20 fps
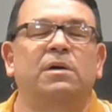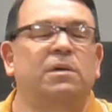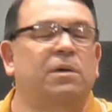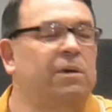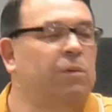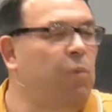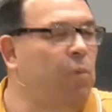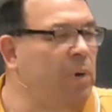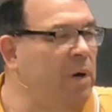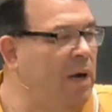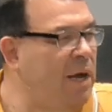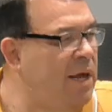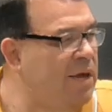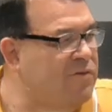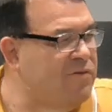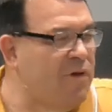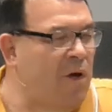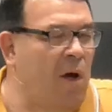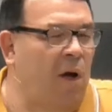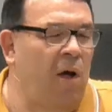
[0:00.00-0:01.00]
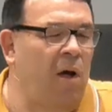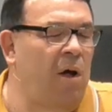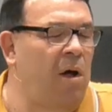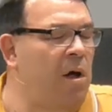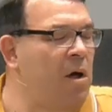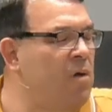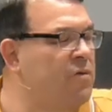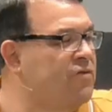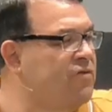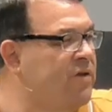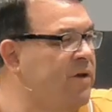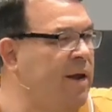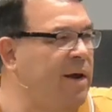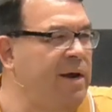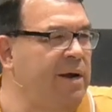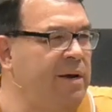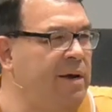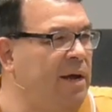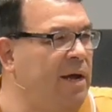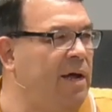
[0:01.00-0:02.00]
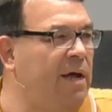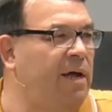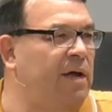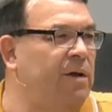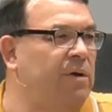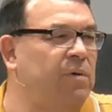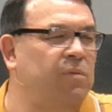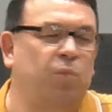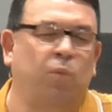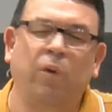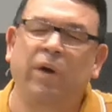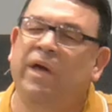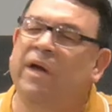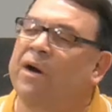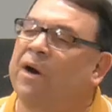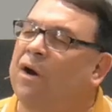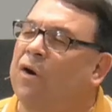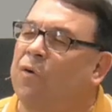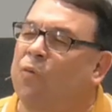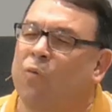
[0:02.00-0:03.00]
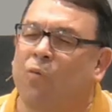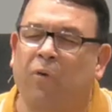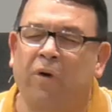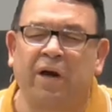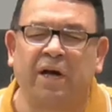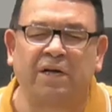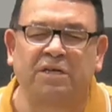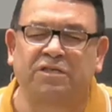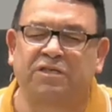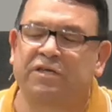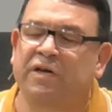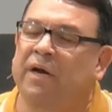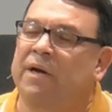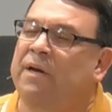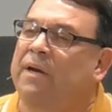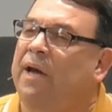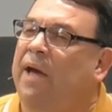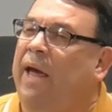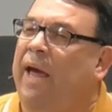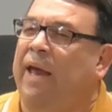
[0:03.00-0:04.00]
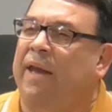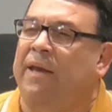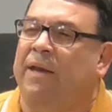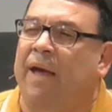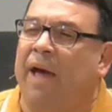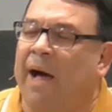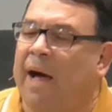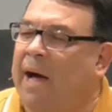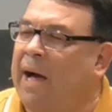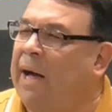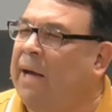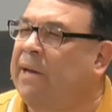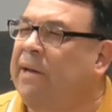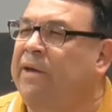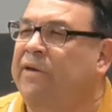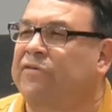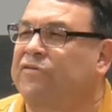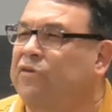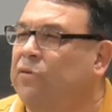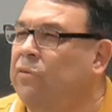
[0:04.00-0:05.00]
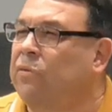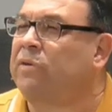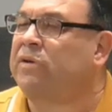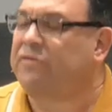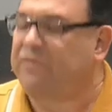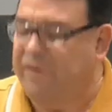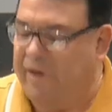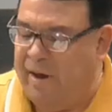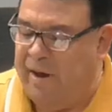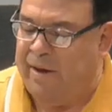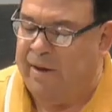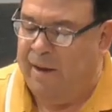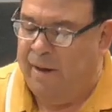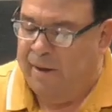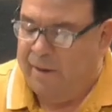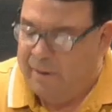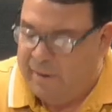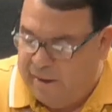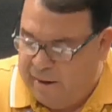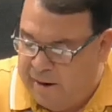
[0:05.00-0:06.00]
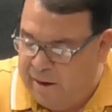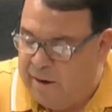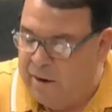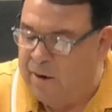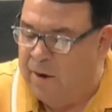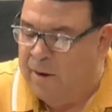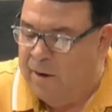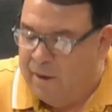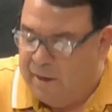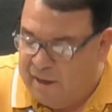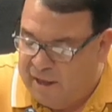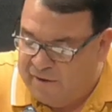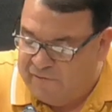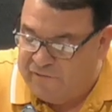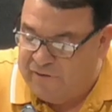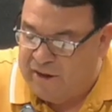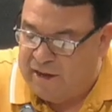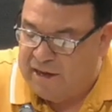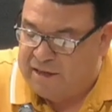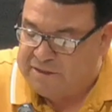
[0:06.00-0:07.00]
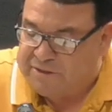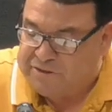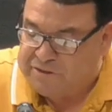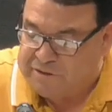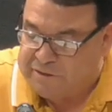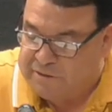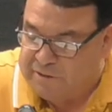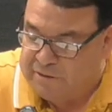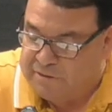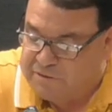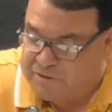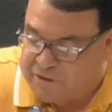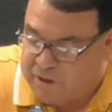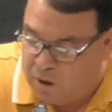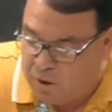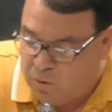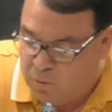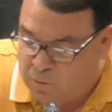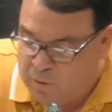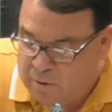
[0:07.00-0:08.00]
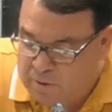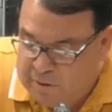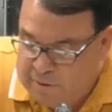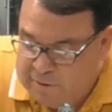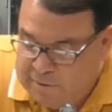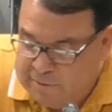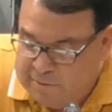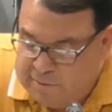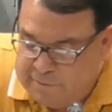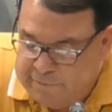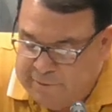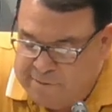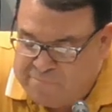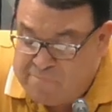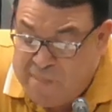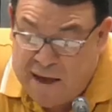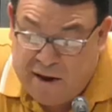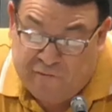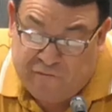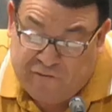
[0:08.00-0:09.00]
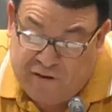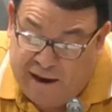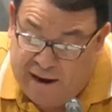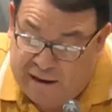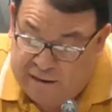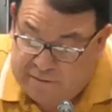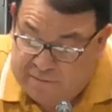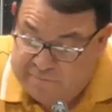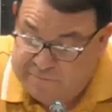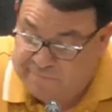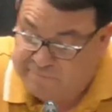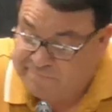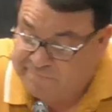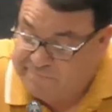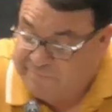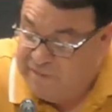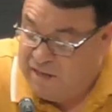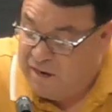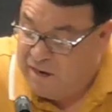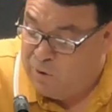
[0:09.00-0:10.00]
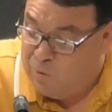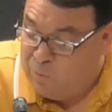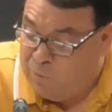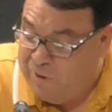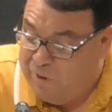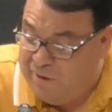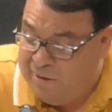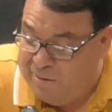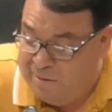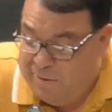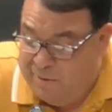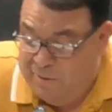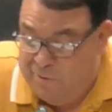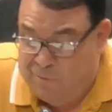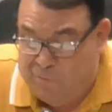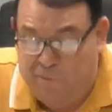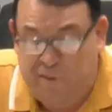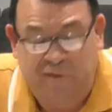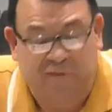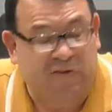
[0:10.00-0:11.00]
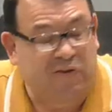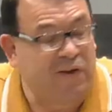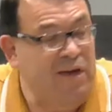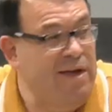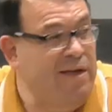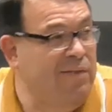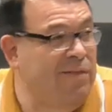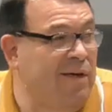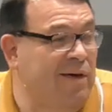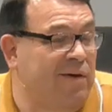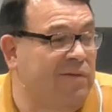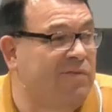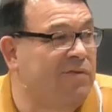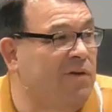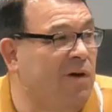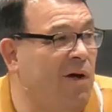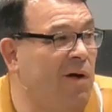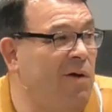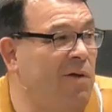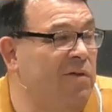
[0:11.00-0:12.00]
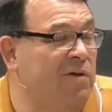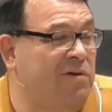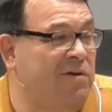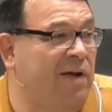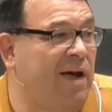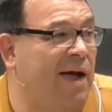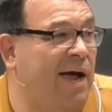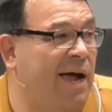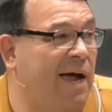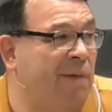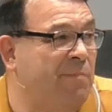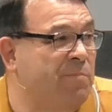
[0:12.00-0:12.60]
when it's all said and done, we are rich and God is going to take care of us. So, matter of fact, you know, we we sing this all the time,